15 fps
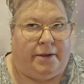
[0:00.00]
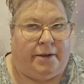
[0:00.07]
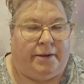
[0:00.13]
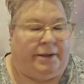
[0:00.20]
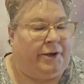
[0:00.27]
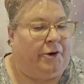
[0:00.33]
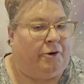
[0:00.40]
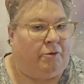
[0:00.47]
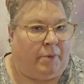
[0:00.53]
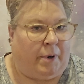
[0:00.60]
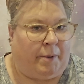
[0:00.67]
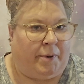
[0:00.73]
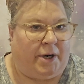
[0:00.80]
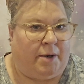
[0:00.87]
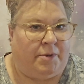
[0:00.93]
I don't
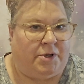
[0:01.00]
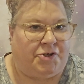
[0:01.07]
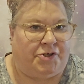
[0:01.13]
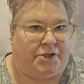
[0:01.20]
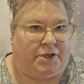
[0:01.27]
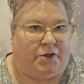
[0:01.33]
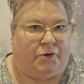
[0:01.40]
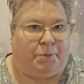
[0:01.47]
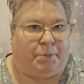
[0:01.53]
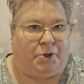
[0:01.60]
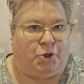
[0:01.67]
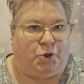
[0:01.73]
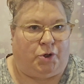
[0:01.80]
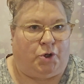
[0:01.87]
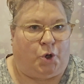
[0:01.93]
remember how much it is, but
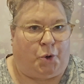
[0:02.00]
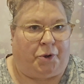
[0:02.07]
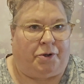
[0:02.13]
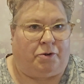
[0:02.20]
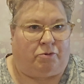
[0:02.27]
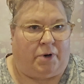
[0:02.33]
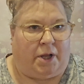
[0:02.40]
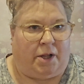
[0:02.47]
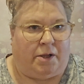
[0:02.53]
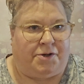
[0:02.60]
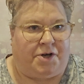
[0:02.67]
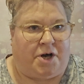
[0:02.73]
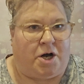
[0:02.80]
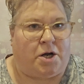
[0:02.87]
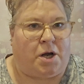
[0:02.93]
you can go to
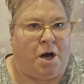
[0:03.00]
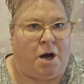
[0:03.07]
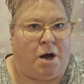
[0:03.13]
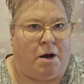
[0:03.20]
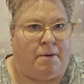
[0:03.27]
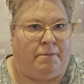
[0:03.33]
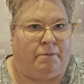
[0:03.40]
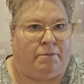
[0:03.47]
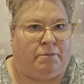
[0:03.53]
Lurella.com